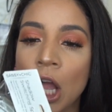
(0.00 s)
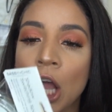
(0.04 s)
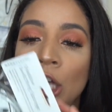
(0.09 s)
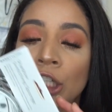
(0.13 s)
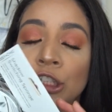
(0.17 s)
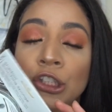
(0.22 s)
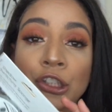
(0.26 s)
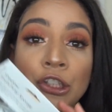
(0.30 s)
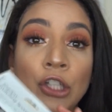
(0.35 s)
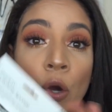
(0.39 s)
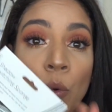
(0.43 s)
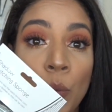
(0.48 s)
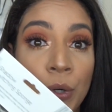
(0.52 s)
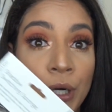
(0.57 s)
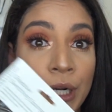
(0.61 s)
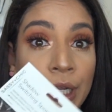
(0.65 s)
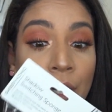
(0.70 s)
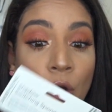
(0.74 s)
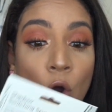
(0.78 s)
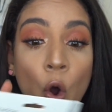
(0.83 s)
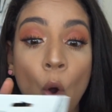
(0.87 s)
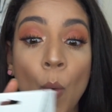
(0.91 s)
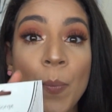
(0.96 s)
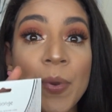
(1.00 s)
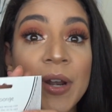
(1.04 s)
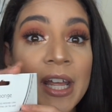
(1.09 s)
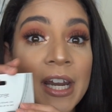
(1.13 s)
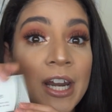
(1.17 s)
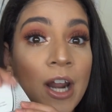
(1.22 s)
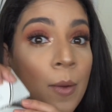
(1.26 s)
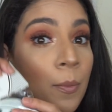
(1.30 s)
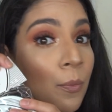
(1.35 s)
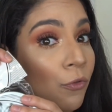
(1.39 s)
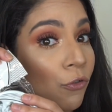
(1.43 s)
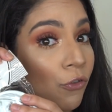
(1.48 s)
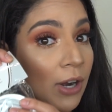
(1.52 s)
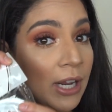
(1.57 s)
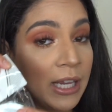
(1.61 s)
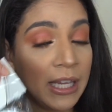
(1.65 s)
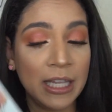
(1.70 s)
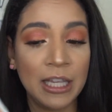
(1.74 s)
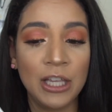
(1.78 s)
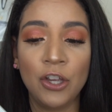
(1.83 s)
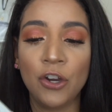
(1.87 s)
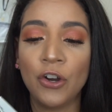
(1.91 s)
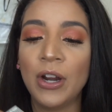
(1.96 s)
So we're gonna open it up right
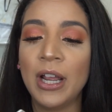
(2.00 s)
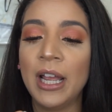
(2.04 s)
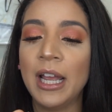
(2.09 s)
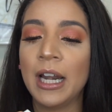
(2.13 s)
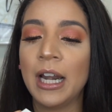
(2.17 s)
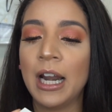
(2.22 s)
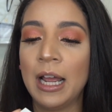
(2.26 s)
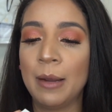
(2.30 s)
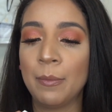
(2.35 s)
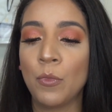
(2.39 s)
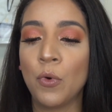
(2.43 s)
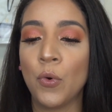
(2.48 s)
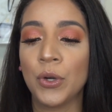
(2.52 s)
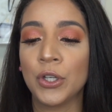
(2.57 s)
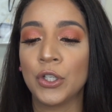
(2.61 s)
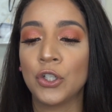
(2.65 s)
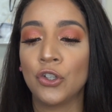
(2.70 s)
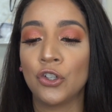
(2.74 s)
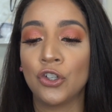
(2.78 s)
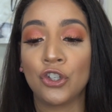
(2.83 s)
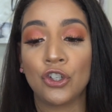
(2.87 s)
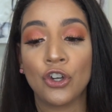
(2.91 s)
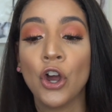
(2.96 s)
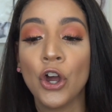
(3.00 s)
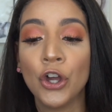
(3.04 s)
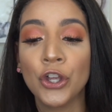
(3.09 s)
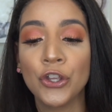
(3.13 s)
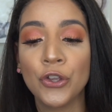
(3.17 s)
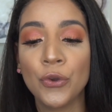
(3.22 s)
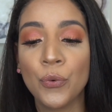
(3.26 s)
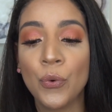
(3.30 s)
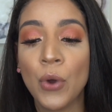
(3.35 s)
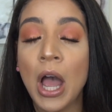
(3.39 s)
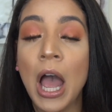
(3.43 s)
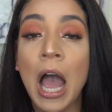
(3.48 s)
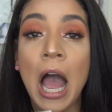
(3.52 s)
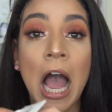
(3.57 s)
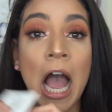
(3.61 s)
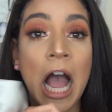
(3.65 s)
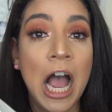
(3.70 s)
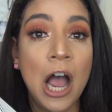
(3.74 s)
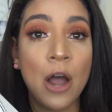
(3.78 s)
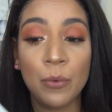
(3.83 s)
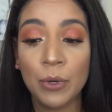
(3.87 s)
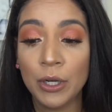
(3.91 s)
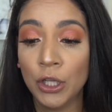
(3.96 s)
here, and I'm going to show you
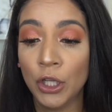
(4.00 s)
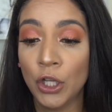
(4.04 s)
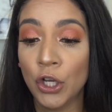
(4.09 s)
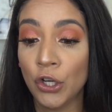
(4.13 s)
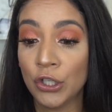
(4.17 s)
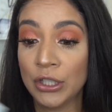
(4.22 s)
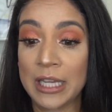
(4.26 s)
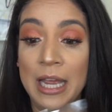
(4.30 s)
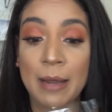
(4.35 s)
how it looks.